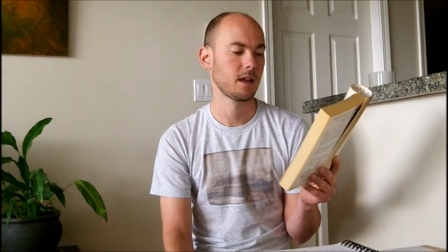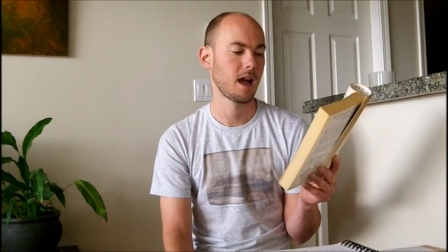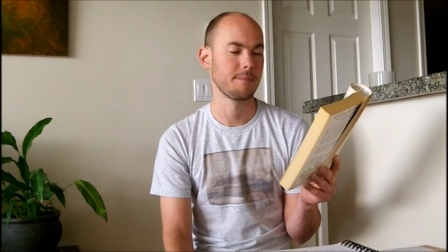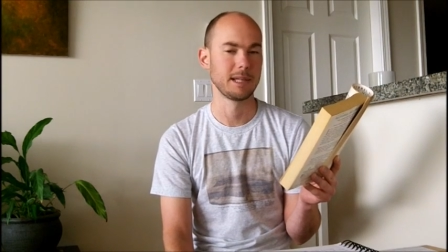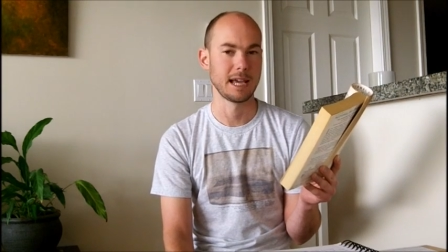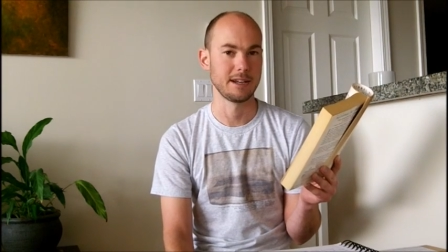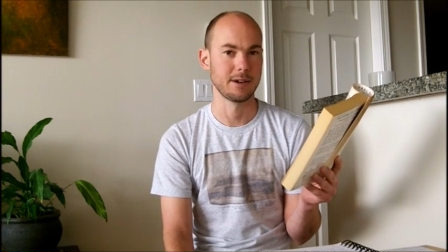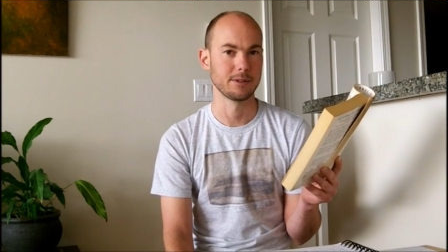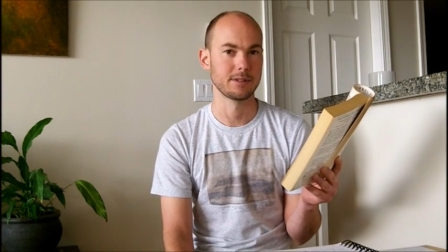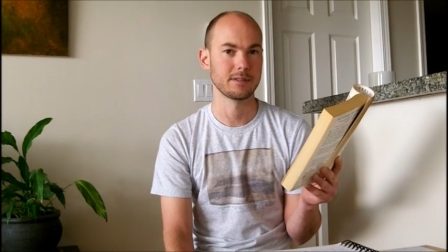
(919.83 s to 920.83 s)
I'm a
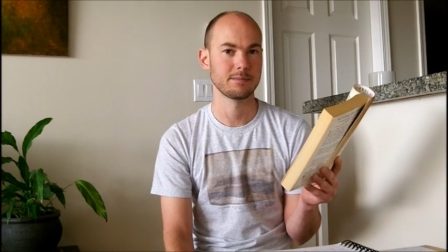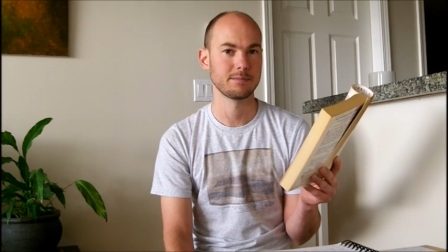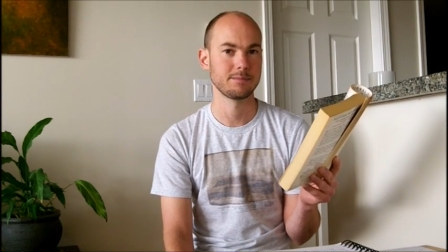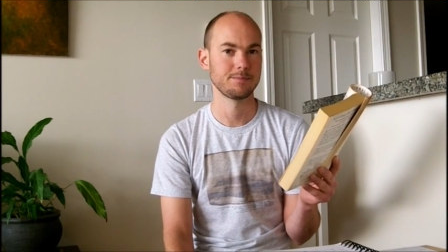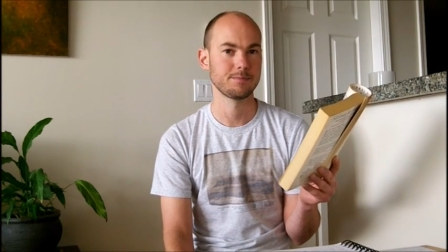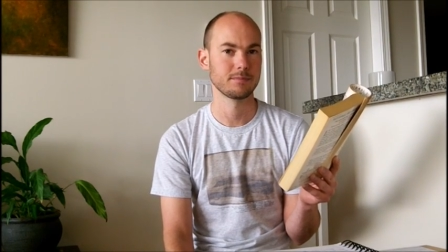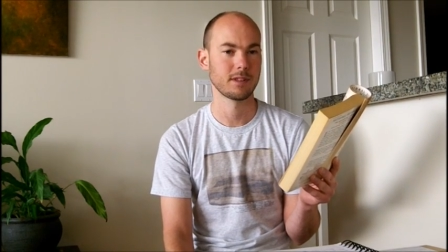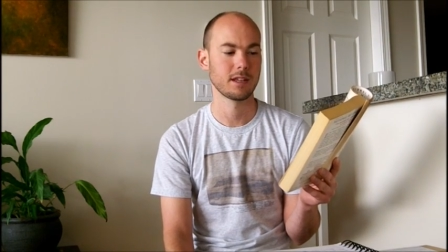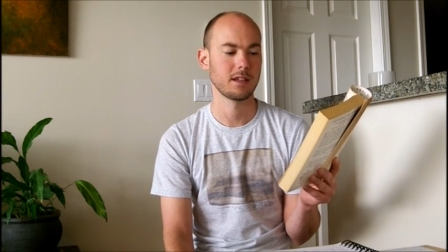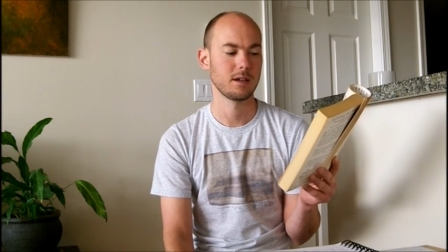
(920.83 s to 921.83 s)
lighthouse.
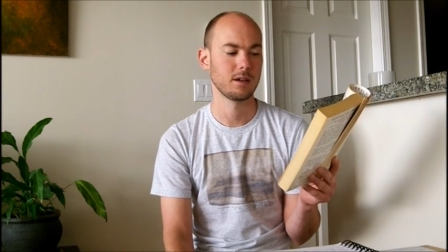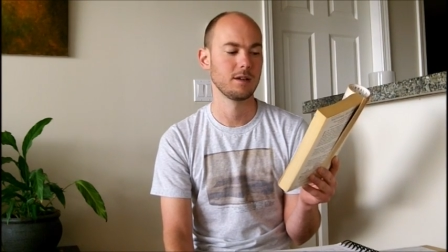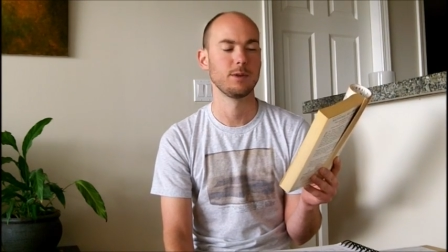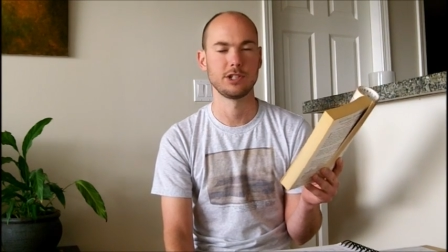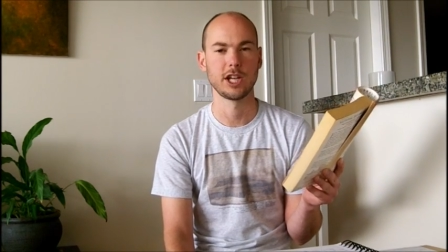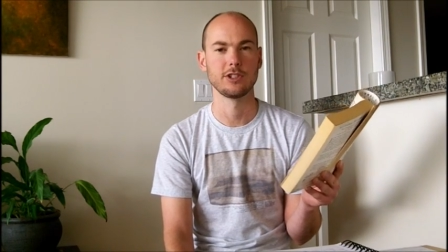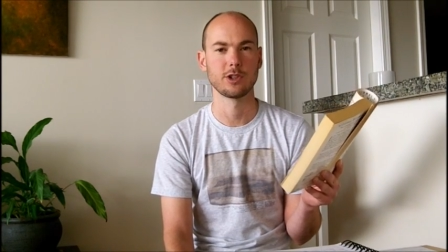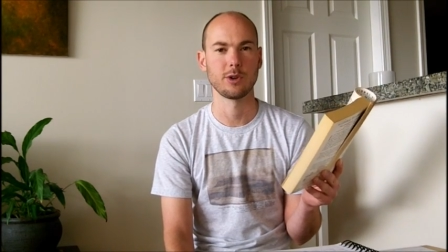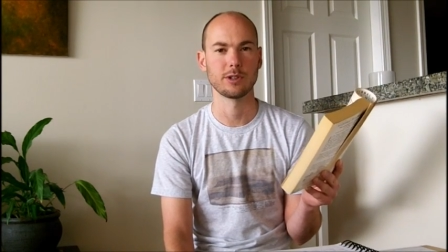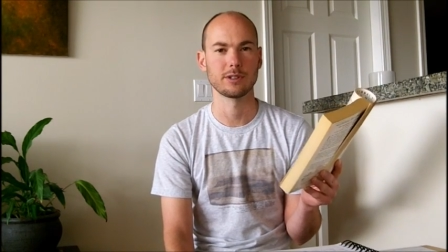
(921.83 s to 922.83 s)
We changed
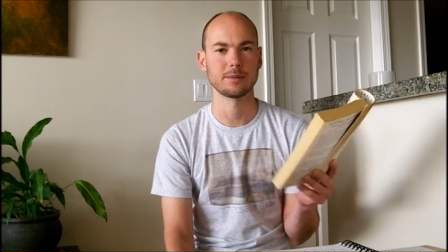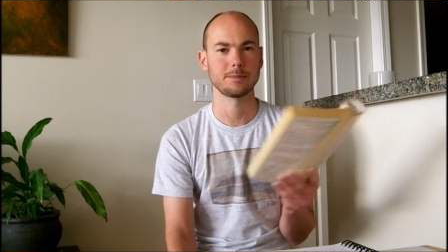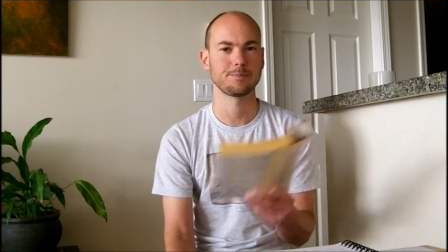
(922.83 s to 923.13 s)
course.